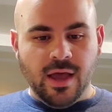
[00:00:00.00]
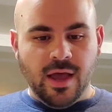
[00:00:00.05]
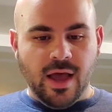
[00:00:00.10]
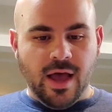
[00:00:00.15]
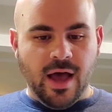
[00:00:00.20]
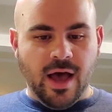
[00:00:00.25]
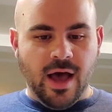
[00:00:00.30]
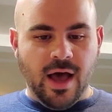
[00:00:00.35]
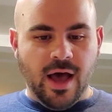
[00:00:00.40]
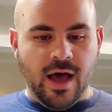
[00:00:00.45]

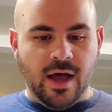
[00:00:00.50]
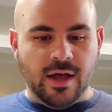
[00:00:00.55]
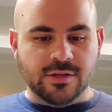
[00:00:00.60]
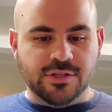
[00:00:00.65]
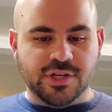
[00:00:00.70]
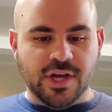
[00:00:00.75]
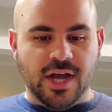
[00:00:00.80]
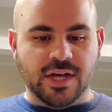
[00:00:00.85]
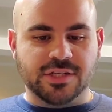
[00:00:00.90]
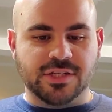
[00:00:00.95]

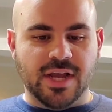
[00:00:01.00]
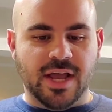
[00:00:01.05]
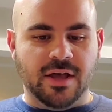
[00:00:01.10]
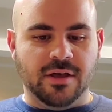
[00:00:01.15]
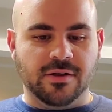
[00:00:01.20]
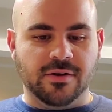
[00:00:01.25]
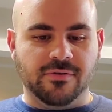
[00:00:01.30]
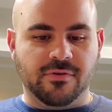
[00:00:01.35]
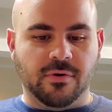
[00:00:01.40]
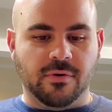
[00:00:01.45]
Josh
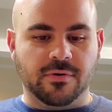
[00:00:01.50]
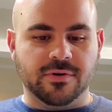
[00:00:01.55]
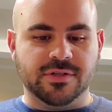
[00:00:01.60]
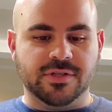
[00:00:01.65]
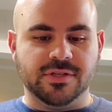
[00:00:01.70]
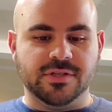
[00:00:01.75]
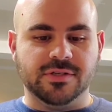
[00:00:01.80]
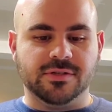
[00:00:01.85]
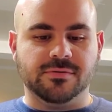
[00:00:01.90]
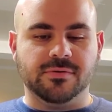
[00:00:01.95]
Allen, of course,
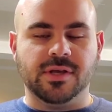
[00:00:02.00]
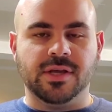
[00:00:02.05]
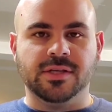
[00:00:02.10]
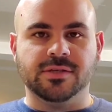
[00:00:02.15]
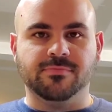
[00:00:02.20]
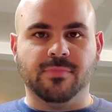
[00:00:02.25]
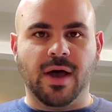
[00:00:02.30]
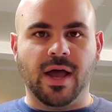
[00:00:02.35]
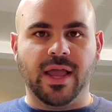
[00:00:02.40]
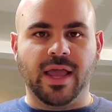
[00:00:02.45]

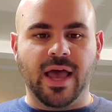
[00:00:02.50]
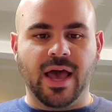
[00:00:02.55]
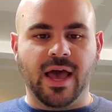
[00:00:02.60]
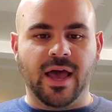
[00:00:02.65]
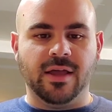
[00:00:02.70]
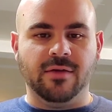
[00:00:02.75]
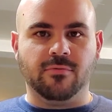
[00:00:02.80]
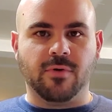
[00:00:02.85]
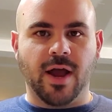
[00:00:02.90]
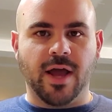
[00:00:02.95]
is my
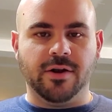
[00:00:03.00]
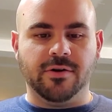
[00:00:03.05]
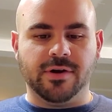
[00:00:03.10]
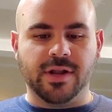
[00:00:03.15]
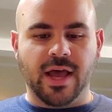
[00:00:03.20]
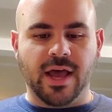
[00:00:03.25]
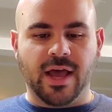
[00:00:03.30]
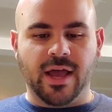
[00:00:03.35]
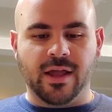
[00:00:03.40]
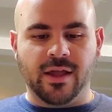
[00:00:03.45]
guy, ride or
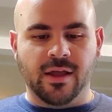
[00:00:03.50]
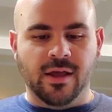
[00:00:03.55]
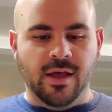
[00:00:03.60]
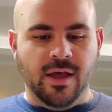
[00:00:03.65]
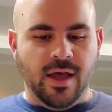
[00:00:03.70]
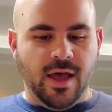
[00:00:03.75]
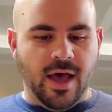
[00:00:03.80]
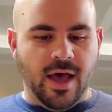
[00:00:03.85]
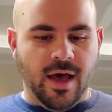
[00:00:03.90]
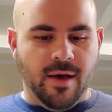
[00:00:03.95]
die.
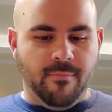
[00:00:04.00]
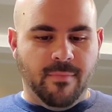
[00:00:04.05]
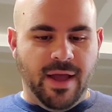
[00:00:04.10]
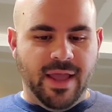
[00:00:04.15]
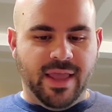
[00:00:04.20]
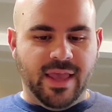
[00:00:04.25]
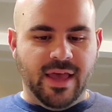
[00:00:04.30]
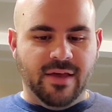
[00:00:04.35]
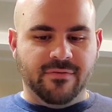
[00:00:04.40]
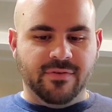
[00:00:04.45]

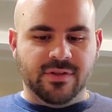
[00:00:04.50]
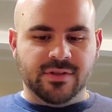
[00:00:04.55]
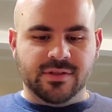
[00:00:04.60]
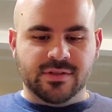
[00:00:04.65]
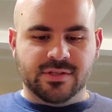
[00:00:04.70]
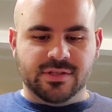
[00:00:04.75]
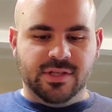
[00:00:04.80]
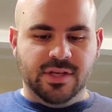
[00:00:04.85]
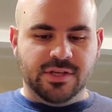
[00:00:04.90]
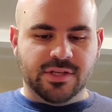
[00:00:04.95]
Mike
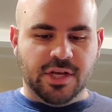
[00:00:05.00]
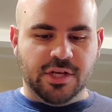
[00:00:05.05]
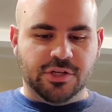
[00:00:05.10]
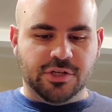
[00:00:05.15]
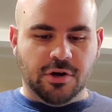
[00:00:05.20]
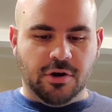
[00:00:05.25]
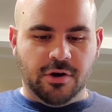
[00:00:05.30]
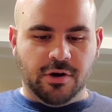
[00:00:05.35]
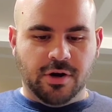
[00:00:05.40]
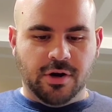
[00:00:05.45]
Evans, DJ
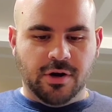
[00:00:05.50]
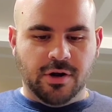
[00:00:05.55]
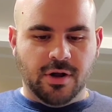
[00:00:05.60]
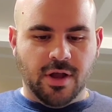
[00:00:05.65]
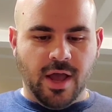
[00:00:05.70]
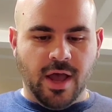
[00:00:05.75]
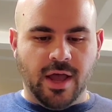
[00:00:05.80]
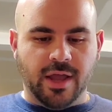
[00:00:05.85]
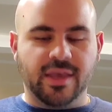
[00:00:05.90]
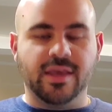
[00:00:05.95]

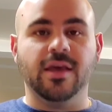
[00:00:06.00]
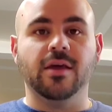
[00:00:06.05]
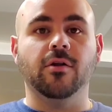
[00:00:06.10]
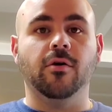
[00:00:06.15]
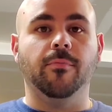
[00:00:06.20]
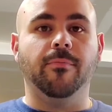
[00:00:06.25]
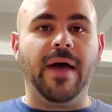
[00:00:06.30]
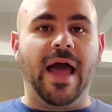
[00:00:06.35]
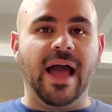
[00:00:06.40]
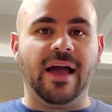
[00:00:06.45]
Chark,
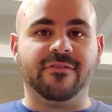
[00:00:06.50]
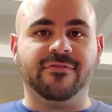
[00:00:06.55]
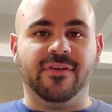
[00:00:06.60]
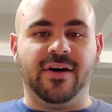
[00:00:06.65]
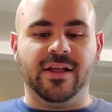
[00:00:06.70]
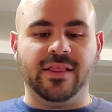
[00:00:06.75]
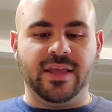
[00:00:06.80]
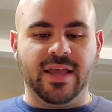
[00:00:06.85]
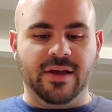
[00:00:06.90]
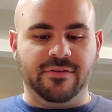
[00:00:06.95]
Kittle back
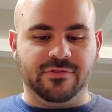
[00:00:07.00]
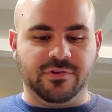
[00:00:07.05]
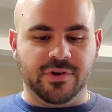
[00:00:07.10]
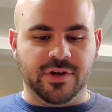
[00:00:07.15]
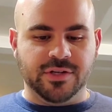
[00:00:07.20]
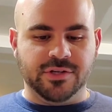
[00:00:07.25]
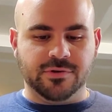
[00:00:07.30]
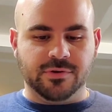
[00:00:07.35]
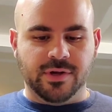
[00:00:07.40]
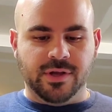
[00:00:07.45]
finally after
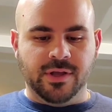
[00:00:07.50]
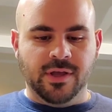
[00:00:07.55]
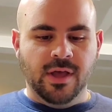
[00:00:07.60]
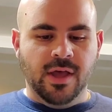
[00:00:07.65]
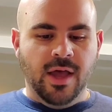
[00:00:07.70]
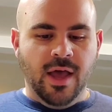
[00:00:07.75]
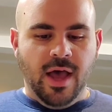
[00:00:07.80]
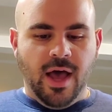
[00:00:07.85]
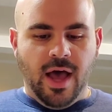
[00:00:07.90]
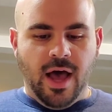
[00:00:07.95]
injury.
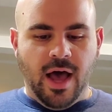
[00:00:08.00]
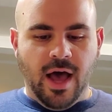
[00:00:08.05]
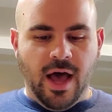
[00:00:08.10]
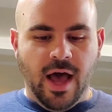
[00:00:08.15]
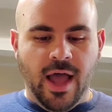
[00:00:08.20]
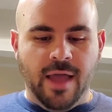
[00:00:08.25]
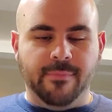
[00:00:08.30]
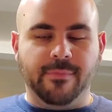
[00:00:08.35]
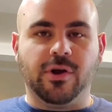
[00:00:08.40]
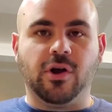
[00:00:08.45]

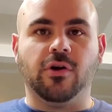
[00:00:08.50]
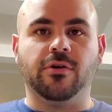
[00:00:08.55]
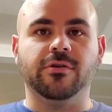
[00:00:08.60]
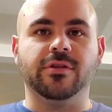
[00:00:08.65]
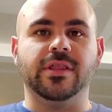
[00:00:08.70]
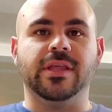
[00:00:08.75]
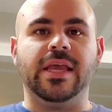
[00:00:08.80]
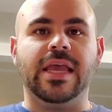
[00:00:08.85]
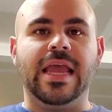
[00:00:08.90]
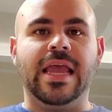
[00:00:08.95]
I'm
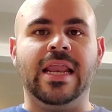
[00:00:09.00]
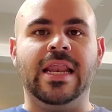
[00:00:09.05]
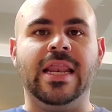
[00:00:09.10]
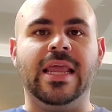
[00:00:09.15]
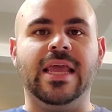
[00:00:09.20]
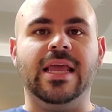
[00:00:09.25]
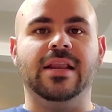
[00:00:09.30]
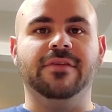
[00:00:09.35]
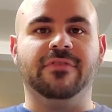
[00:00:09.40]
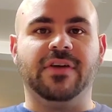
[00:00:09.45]
currently in
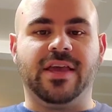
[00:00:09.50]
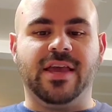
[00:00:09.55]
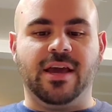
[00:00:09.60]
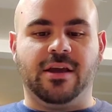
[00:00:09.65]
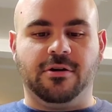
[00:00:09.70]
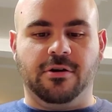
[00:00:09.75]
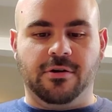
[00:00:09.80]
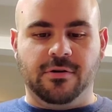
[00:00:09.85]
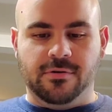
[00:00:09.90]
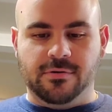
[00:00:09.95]
need of a
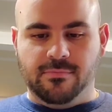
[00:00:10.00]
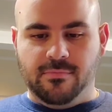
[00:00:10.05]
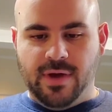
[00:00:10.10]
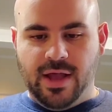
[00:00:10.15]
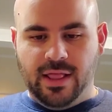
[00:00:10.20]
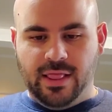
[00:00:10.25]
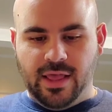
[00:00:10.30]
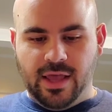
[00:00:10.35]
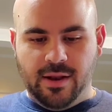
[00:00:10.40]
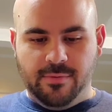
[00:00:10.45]
kicker. My
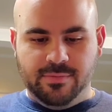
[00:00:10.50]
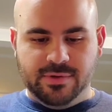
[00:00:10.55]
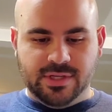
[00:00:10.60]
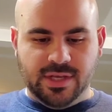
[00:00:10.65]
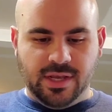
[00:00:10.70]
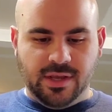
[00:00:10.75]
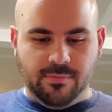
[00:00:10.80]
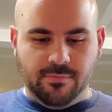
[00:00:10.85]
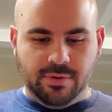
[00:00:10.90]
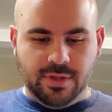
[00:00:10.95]
lineup is
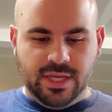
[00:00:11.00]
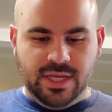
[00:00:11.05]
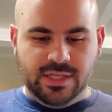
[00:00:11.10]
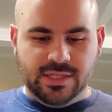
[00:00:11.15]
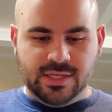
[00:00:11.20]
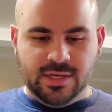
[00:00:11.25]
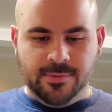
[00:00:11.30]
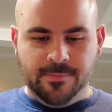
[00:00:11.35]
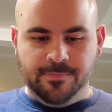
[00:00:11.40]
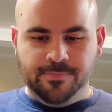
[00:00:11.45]

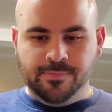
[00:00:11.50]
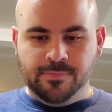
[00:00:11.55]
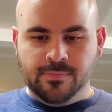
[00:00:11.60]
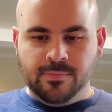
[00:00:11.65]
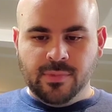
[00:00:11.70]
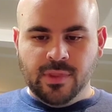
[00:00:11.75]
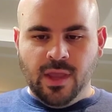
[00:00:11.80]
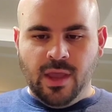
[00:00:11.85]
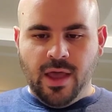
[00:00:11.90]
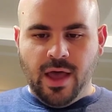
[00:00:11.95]
incomplete.
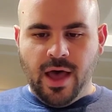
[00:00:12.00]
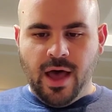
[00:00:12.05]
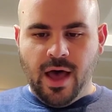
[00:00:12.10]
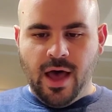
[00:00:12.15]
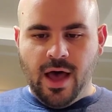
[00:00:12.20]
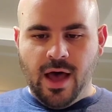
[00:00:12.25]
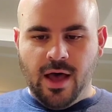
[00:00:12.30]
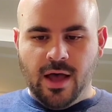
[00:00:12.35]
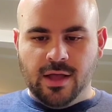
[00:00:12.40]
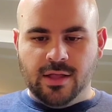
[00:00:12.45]

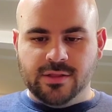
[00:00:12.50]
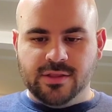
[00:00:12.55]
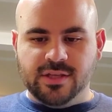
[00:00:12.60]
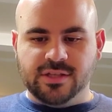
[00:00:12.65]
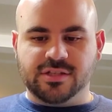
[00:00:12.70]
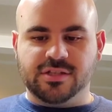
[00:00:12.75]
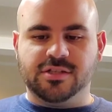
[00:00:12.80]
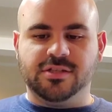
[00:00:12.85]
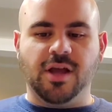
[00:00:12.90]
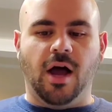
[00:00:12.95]
The
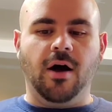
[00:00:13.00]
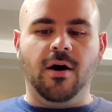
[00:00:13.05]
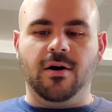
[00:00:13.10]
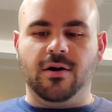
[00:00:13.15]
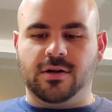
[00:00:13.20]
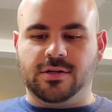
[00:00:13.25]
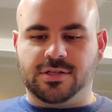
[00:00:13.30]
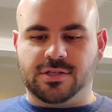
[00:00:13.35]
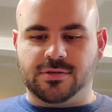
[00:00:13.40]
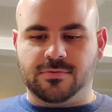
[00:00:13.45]

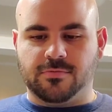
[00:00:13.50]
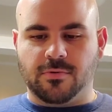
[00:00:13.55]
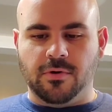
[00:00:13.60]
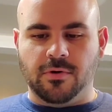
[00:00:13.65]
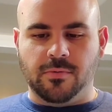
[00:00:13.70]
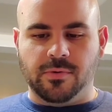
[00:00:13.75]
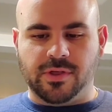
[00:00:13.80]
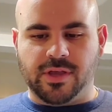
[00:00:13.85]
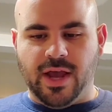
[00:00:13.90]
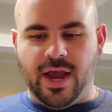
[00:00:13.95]
Stonks
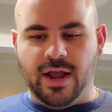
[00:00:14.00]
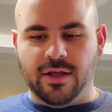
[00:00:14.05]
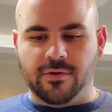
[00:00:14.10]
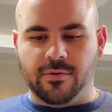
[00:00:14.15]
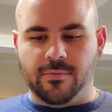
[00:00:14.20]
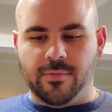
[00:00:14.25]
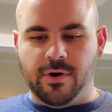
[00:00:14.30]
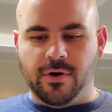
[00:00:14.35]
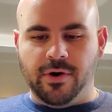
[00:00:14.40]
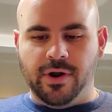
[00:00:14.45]
rolling with
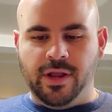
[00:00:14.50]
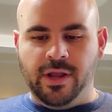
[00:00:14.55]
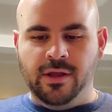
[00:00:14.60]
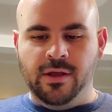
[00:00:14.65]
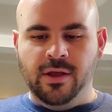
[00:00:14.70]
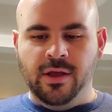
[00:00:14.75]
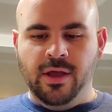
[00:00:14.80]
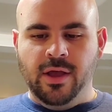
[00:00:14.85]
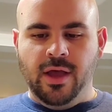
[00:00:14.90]
Kyler Murray,